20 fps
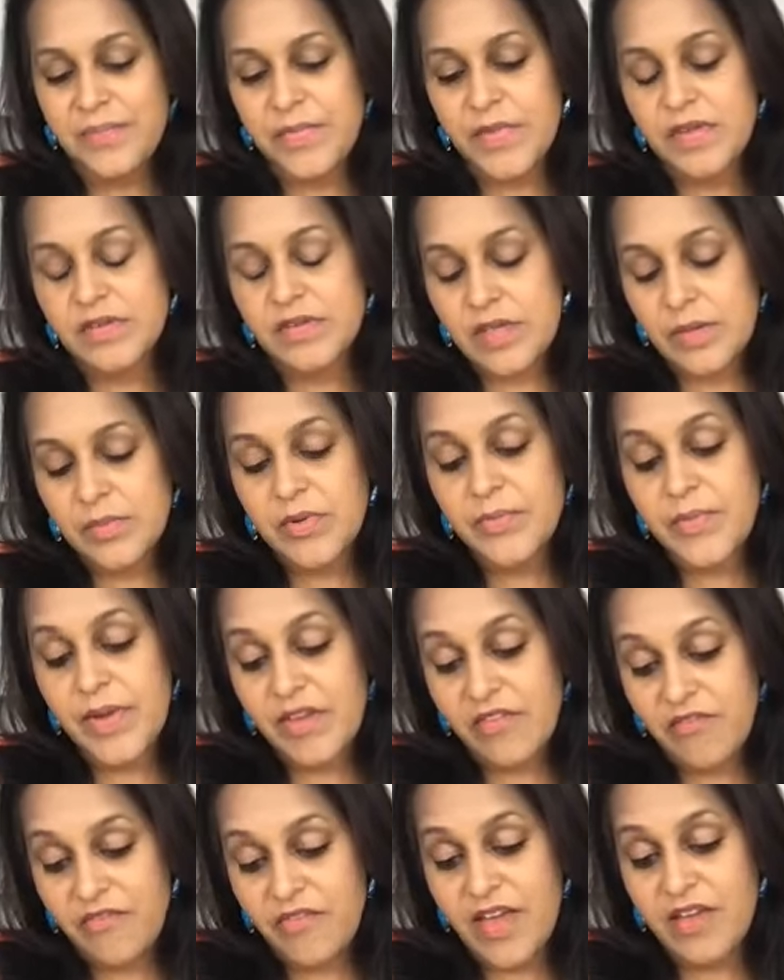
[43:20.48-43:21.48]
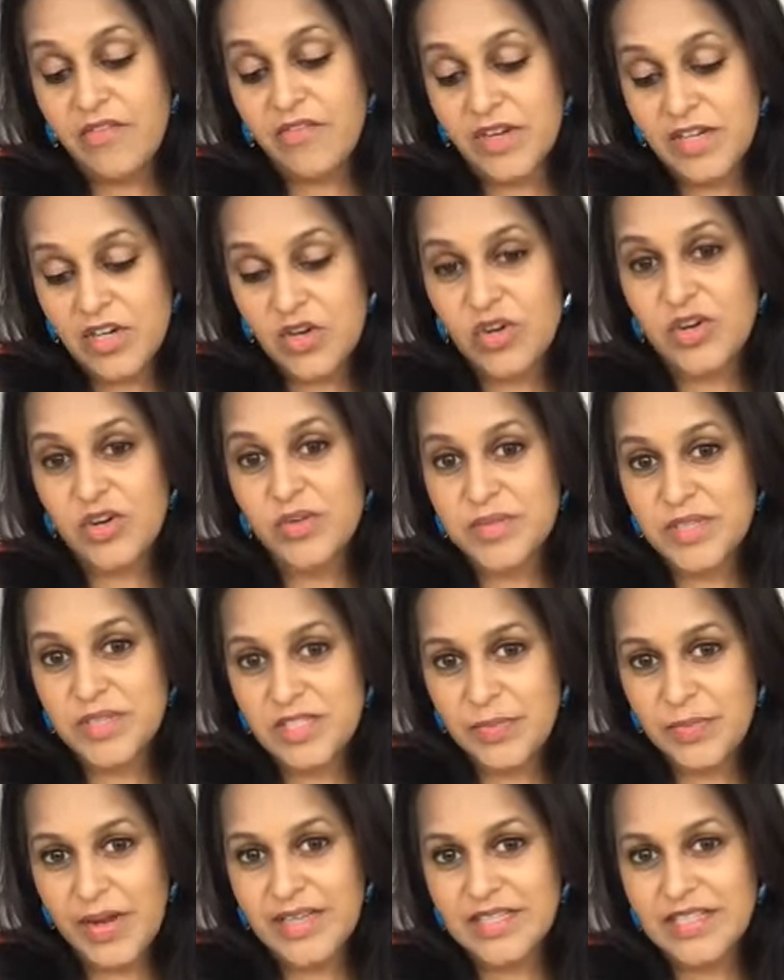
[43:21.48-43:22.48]
Some of my favorite herbs and
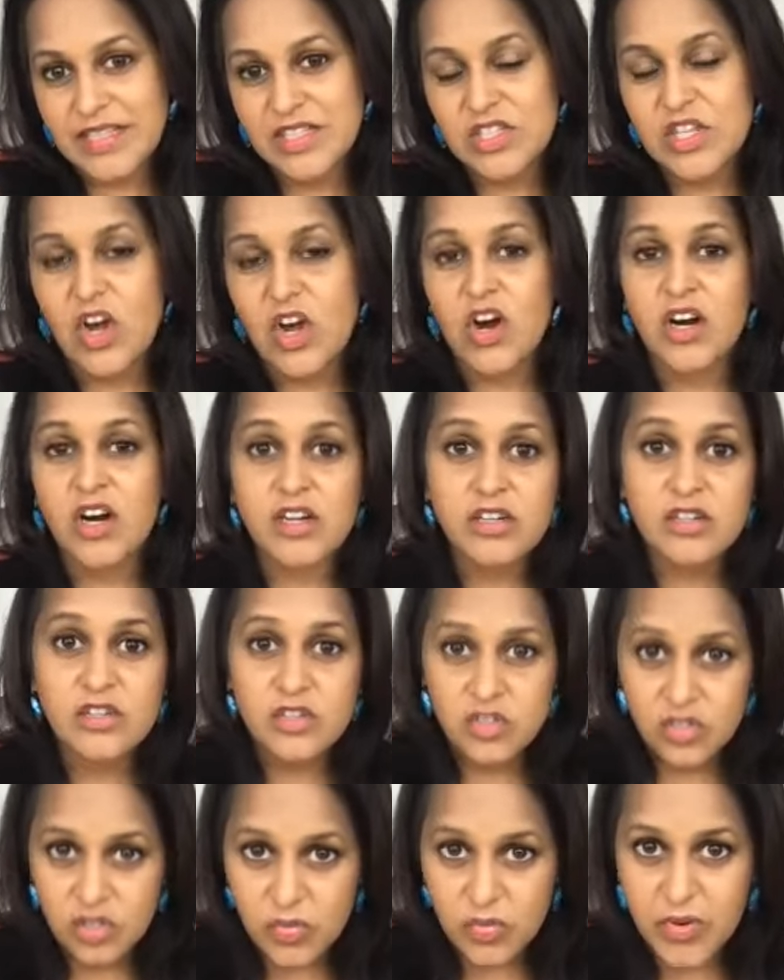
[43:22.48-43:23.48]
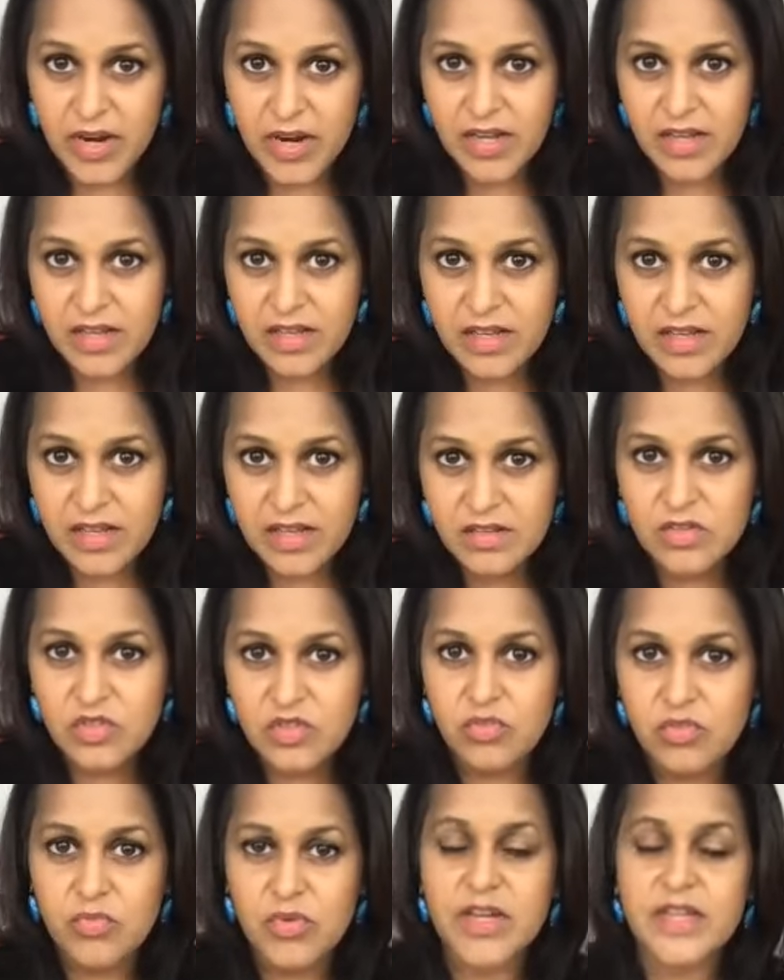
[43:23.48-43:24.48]
spices are turmeric.
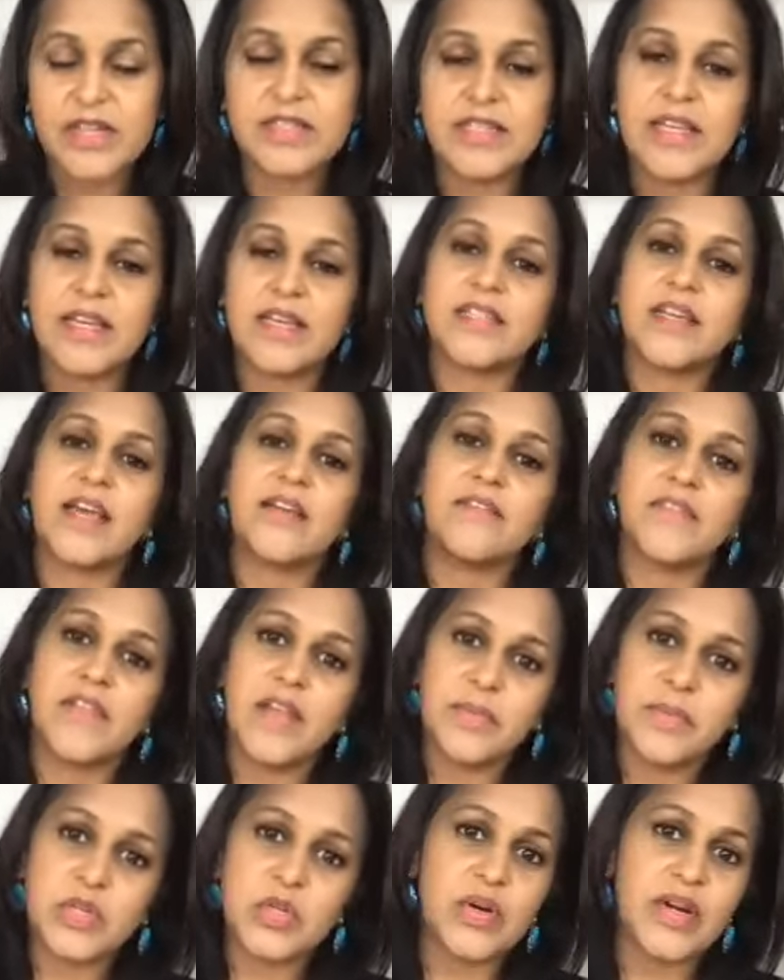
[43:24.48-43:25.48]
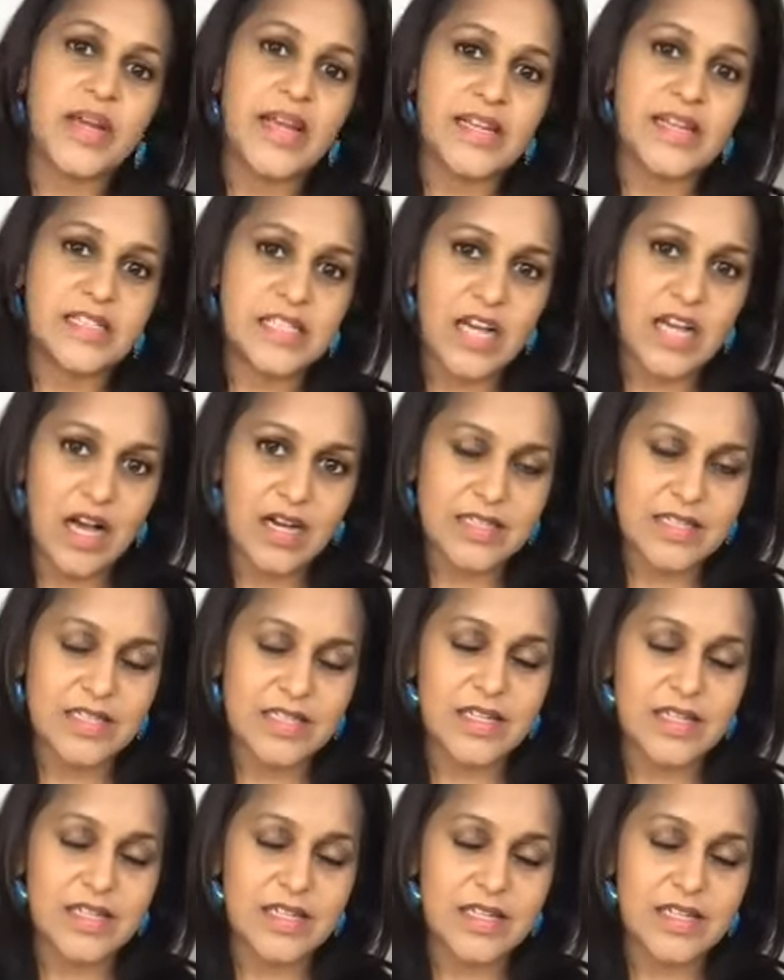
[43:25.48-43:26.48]
Turmeric is anti-inflammatory,
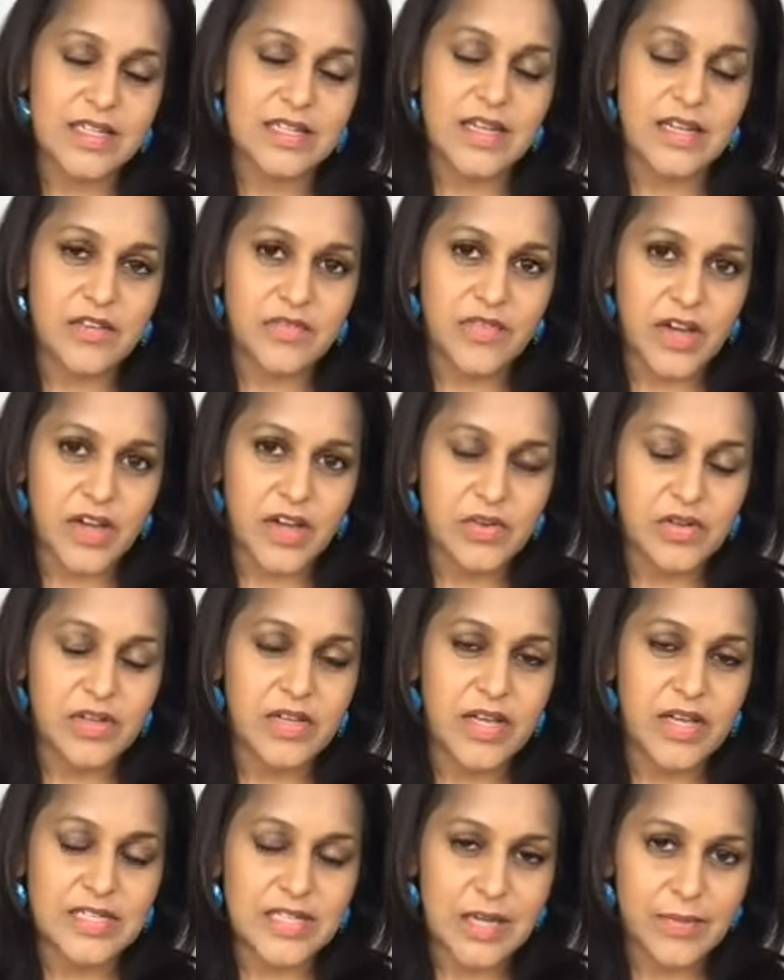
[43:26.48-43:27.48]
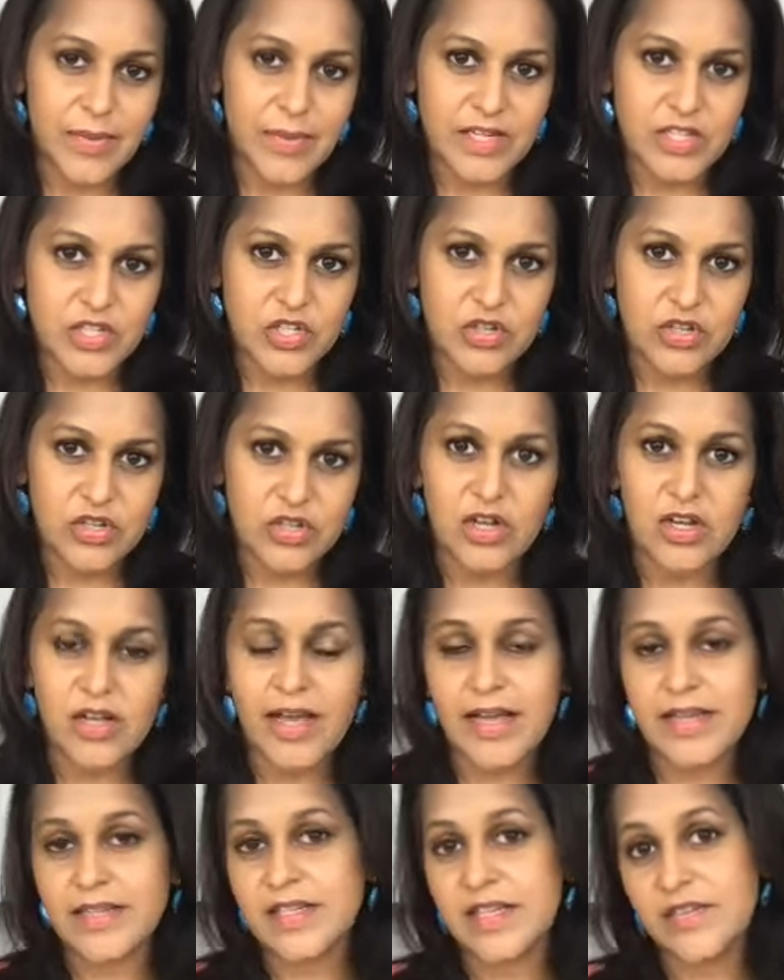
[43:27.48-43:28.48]
antioxidant, antiviral,
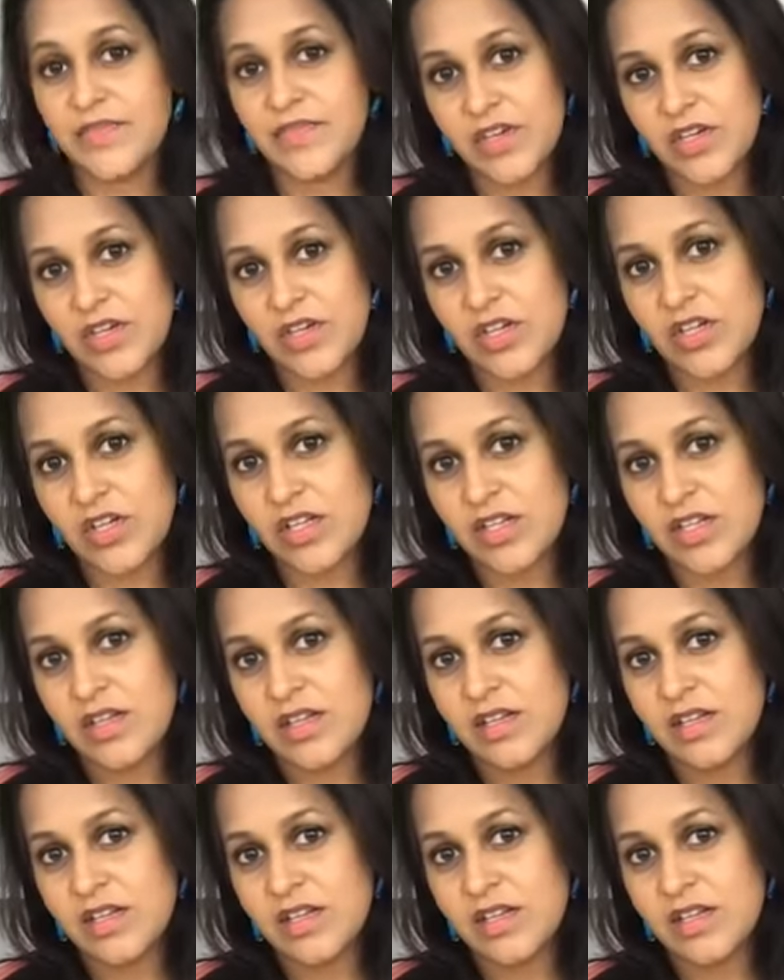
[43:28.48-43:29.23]
antibacterial, antifungal,